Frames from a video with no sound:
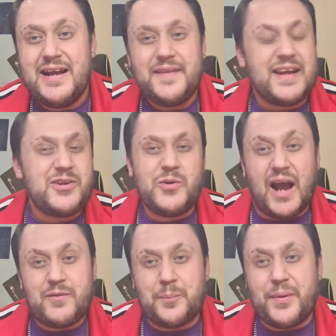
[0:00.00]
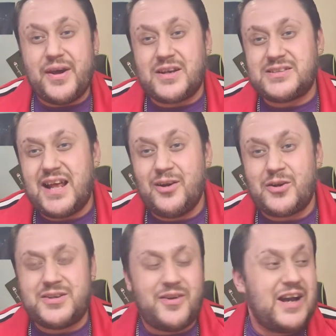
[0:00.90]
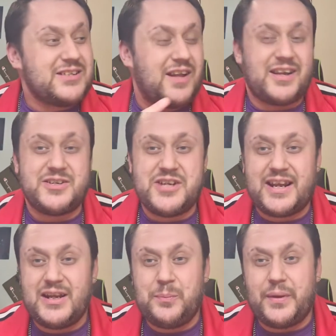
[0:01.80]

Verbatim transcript: They do other burgers that look nice, like a chicken